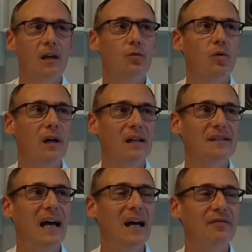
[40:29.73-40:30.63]
was
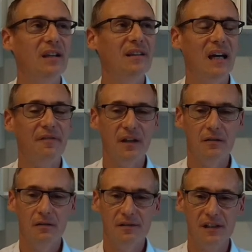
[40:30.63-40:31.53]
having
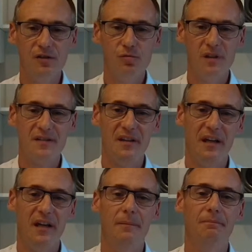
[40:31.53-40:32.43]
difficulties with
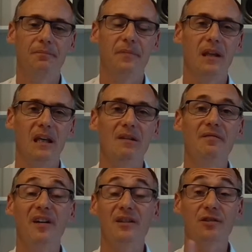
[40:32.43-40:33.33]
their
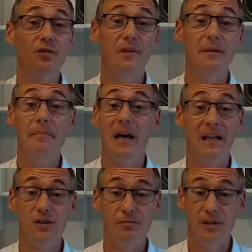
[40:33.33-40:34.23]
inventory
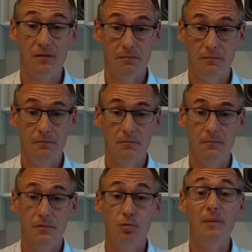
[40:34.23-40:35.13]
management
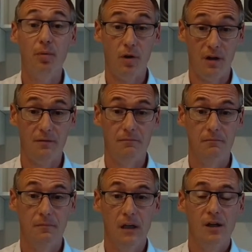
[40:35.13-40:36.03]
report. Okay.
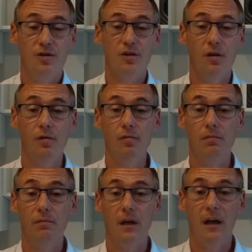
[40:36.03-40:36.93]

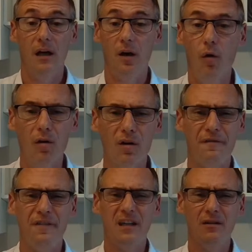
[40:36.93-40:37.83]
So all the
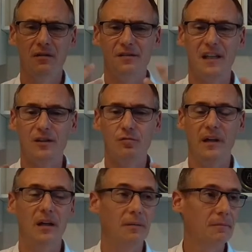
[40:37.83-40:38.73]
figures that
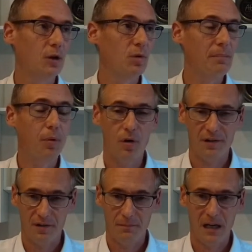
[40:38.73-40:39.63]
were
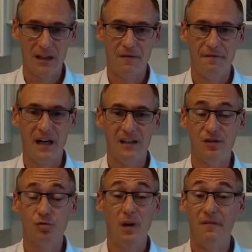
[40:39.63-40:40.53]
reported by the
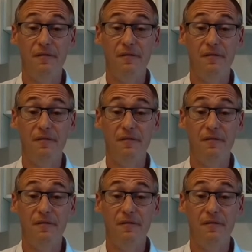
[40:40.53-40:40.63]
finance were